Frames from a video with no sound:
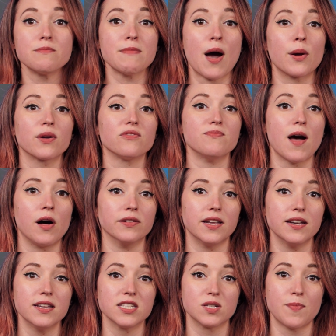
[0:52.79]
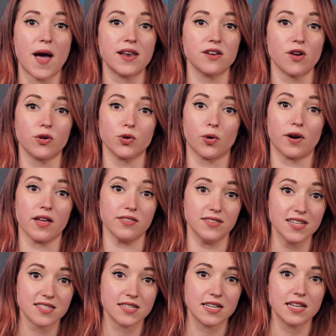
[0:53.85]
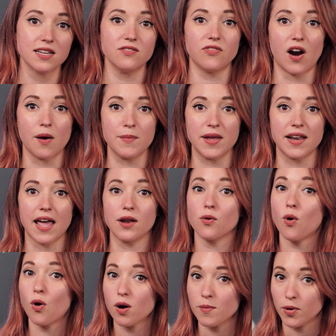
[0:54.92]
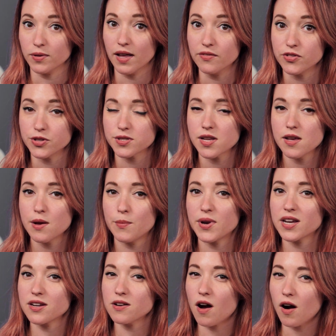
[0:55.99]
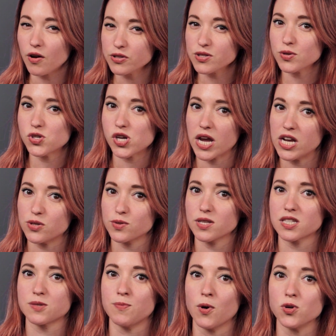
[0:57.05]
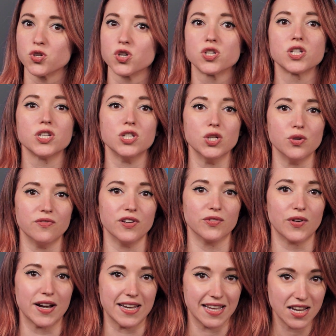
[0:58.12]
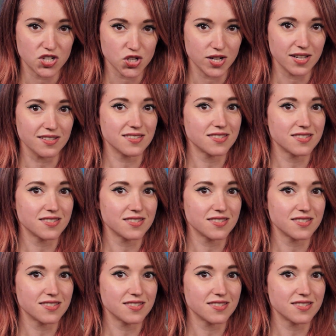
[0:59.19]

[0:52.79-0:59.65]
amount of melanin is dependent on your ethnicity, environment, and hormone levels, but it can also change with exposure to U V radiation in